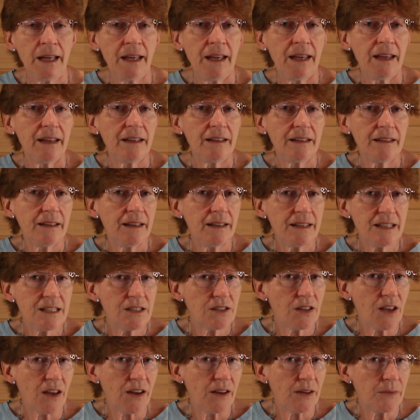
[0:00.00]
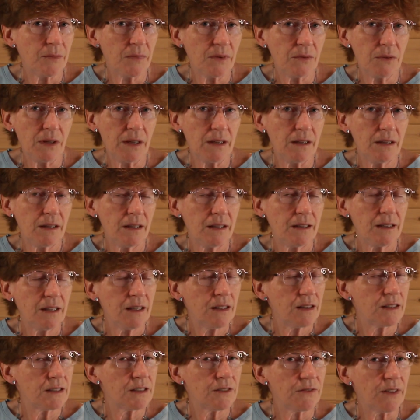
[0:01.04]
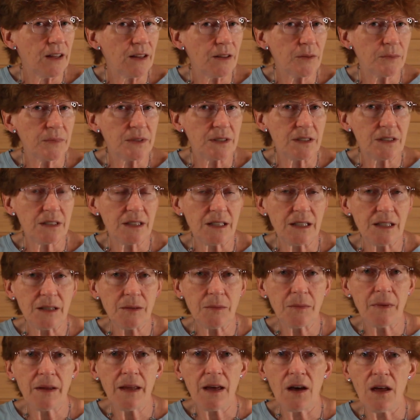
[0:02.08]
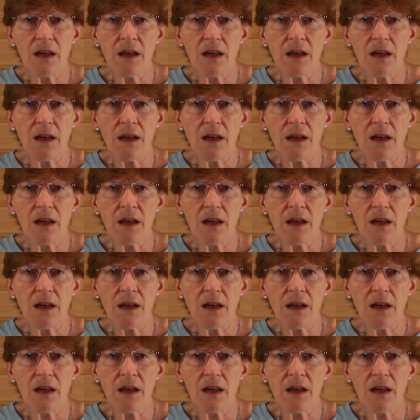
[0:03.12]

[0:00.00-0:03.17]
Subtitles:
And at any time, any of the development team